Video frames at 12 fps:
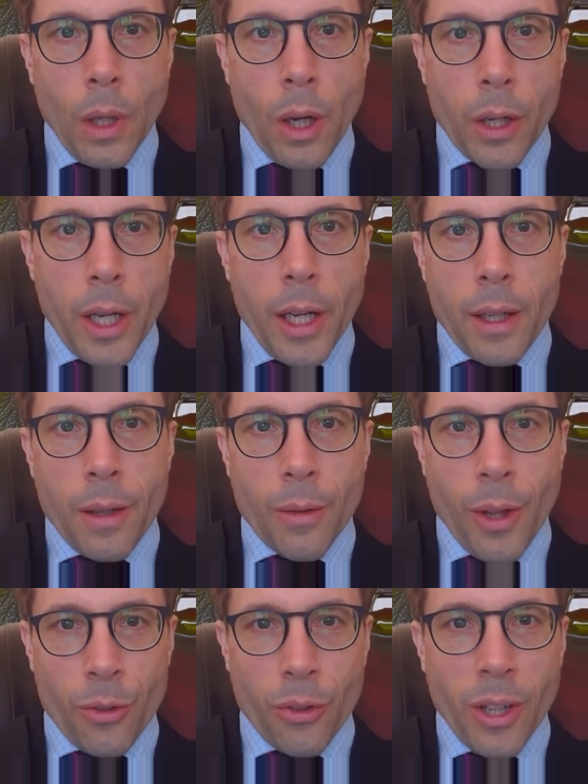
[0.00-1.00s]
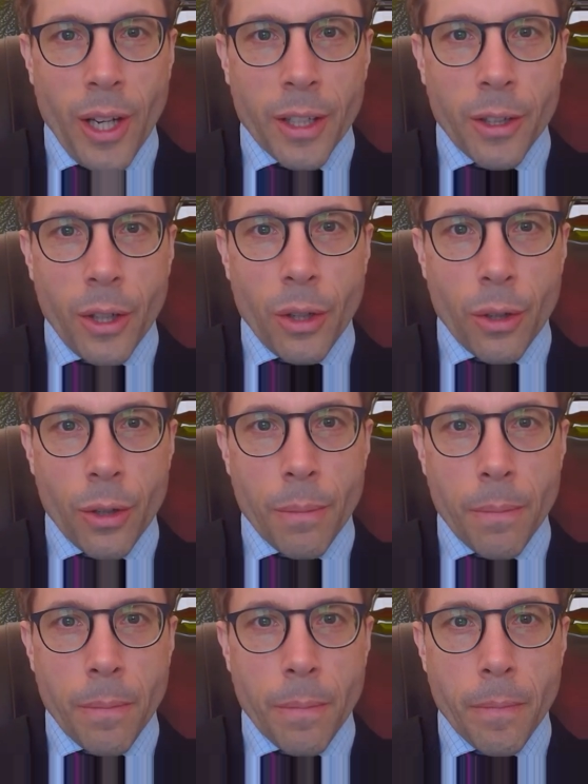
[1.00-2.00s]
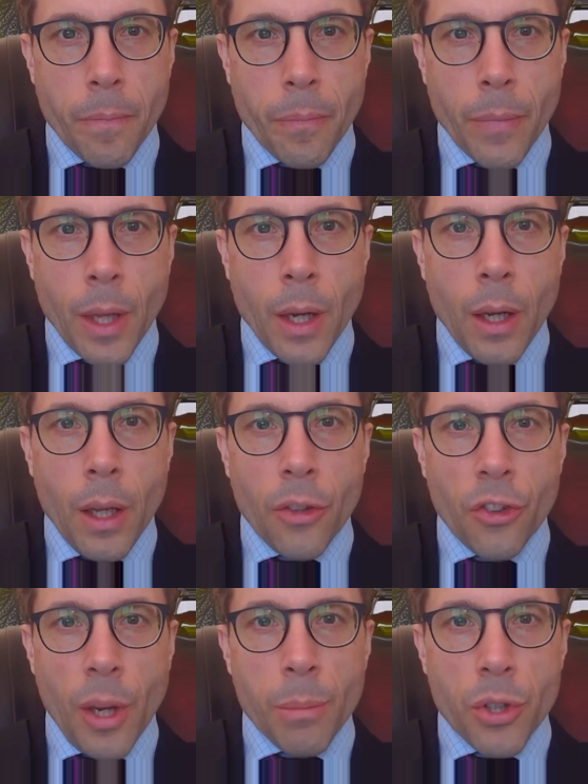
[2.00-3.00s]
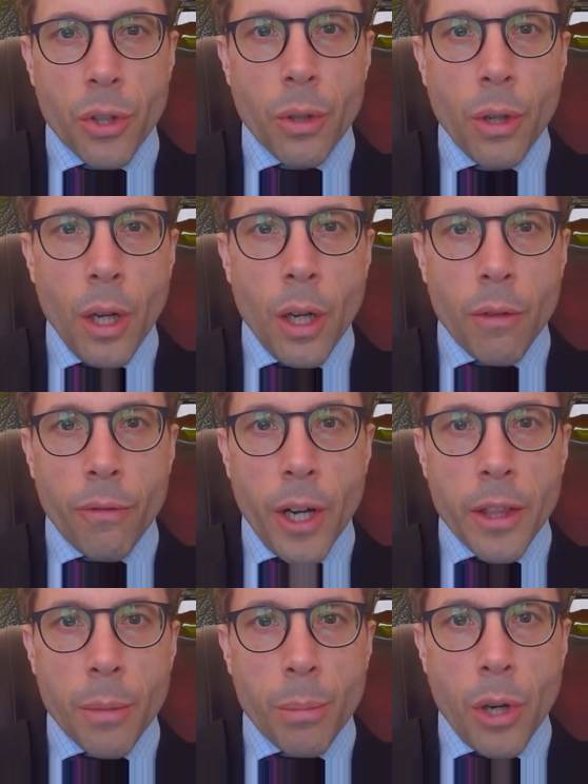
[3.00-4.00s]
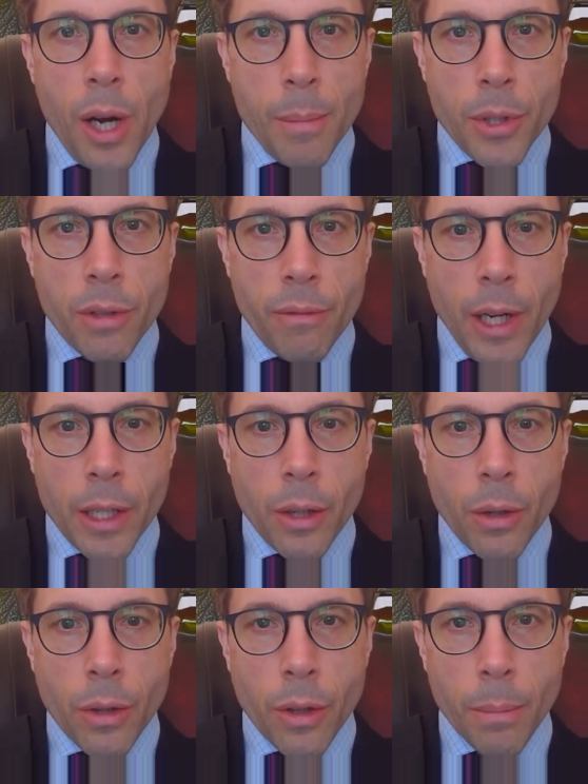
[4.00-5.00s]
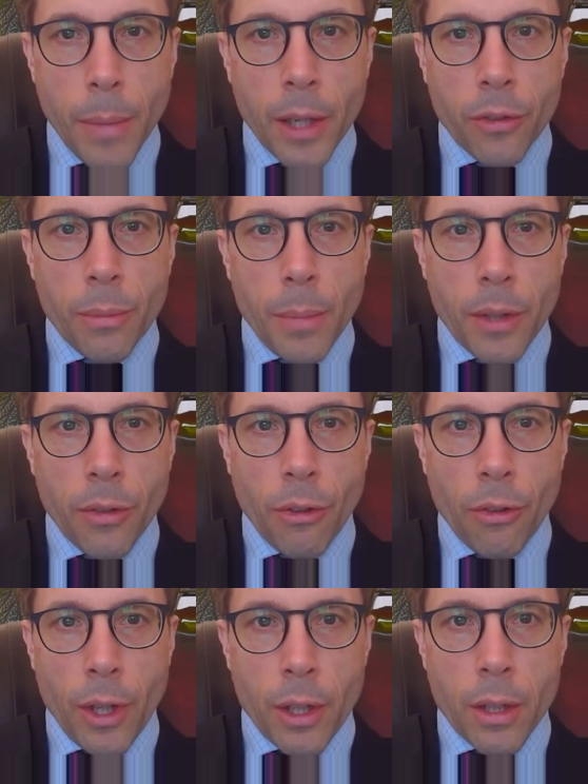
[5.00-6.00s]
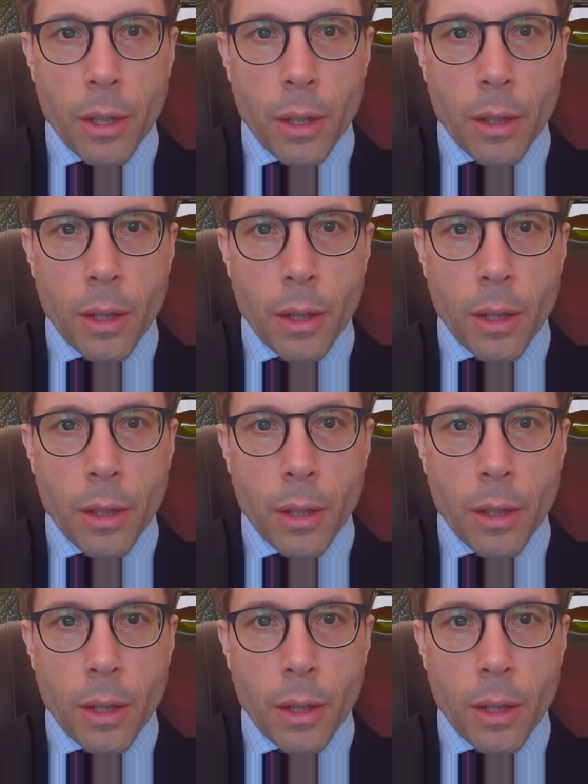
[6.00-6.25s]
Okay, that's the likelihood. Step two, find the parameter value that maximizes it.